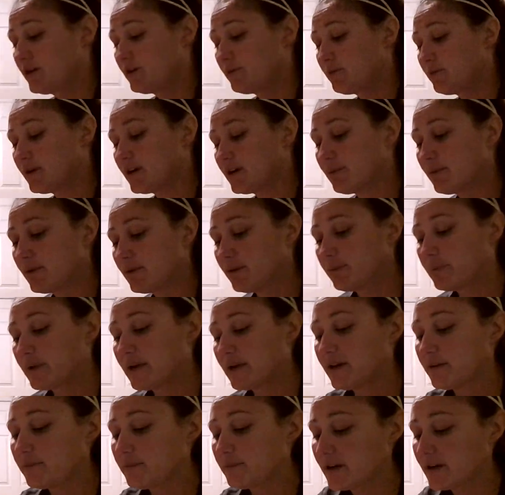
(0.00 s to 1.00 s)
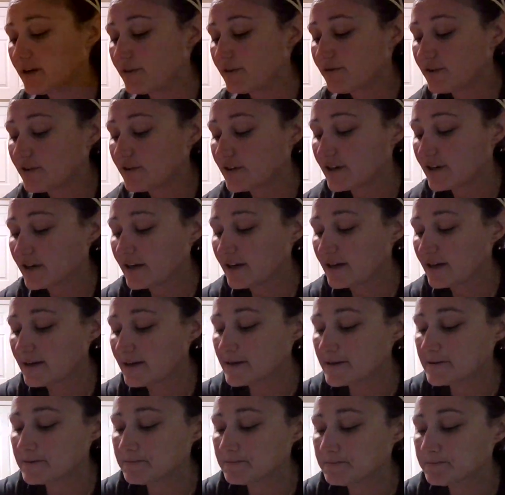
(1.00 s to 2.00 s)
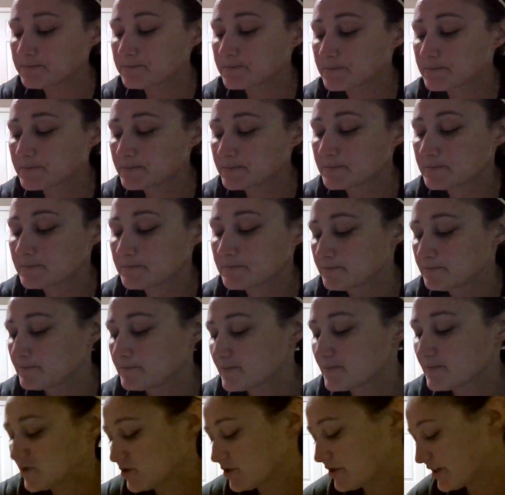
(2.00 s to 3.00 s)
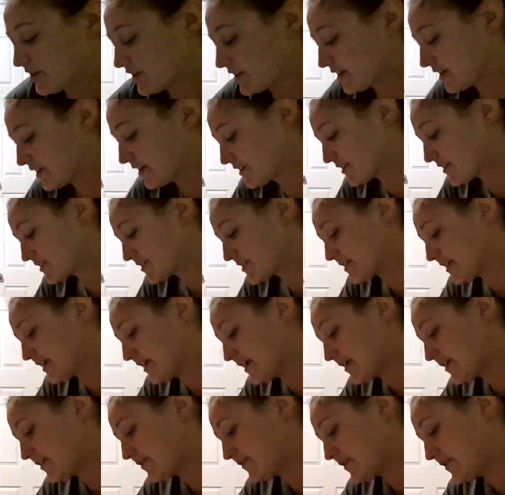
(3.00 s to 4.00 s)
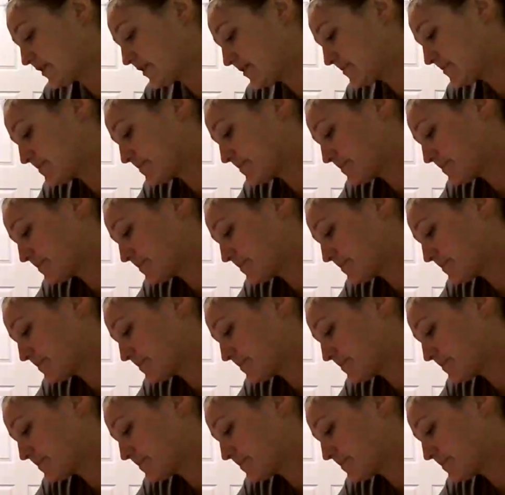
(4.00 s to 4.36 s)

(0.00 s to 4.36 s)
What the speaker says: But I'm going to paint my foot again so I can get the side of it.